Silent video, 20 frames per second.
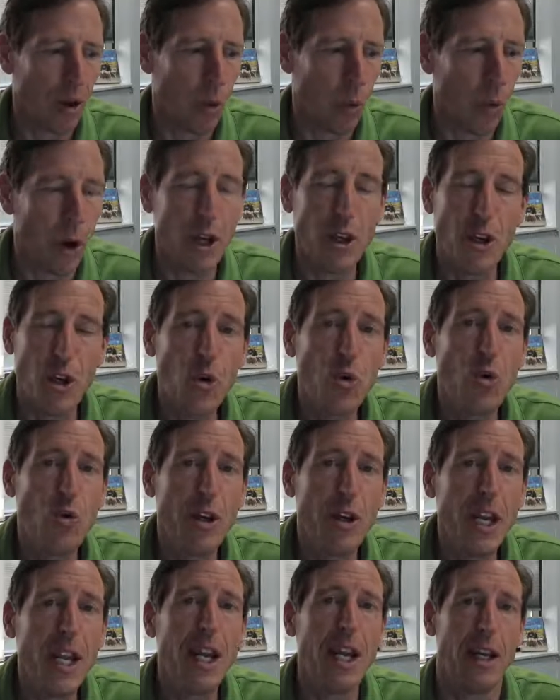When you
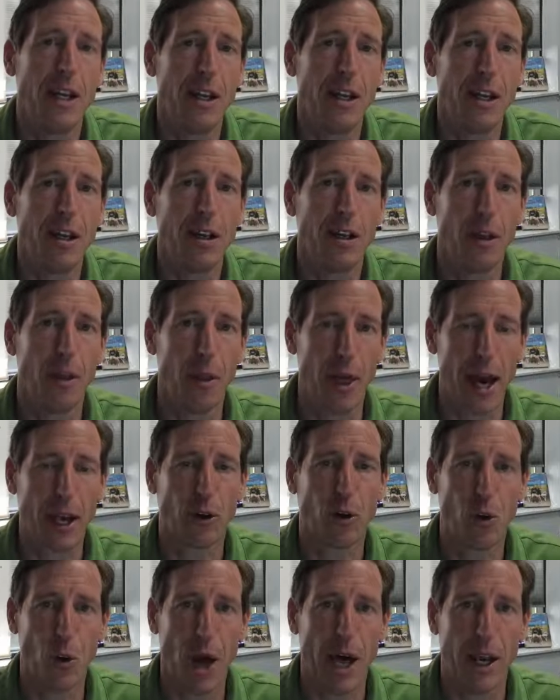need
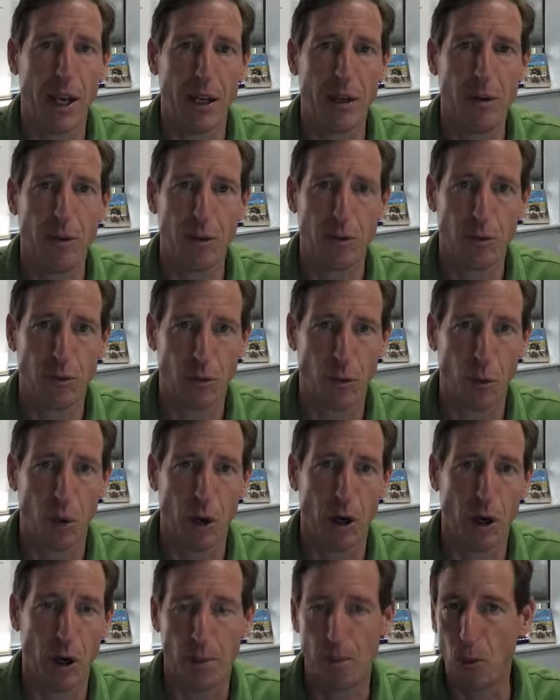that credit
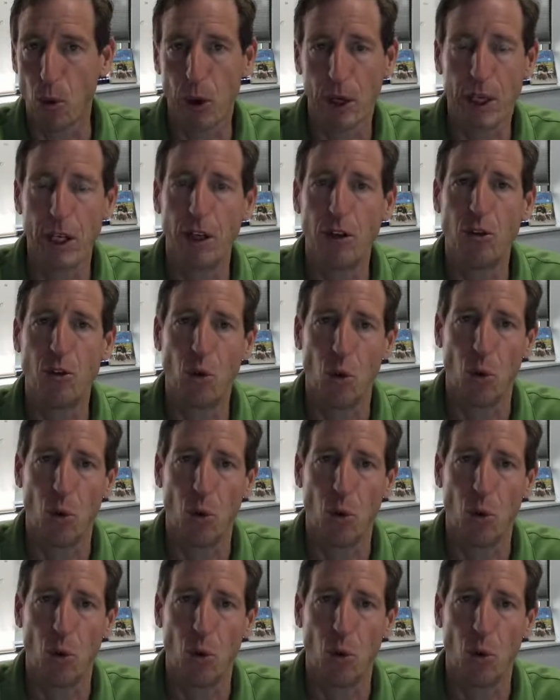for a mortgage